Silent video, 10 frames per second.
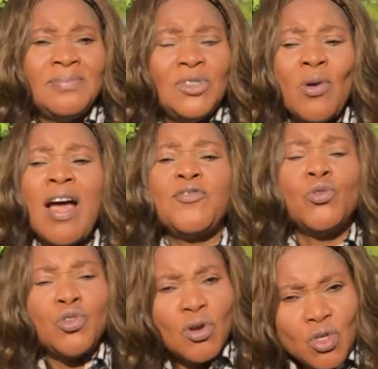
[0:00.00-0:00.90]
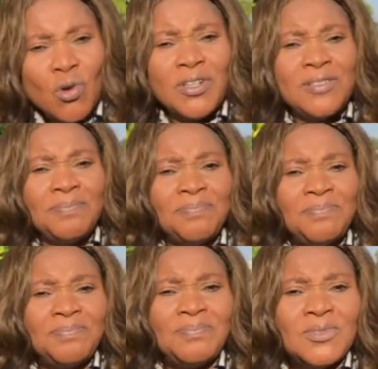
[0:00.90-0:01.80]
You have to trust God.
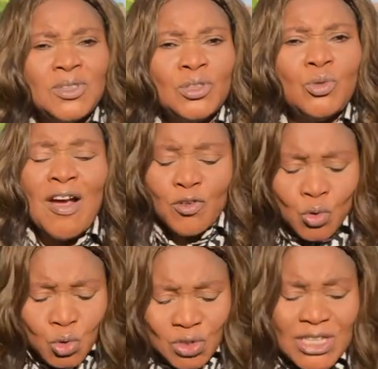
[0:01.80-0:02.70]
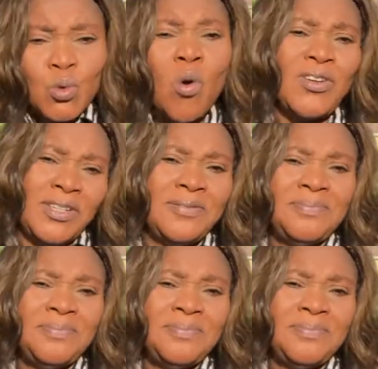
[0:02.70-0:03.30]
You have to use his word.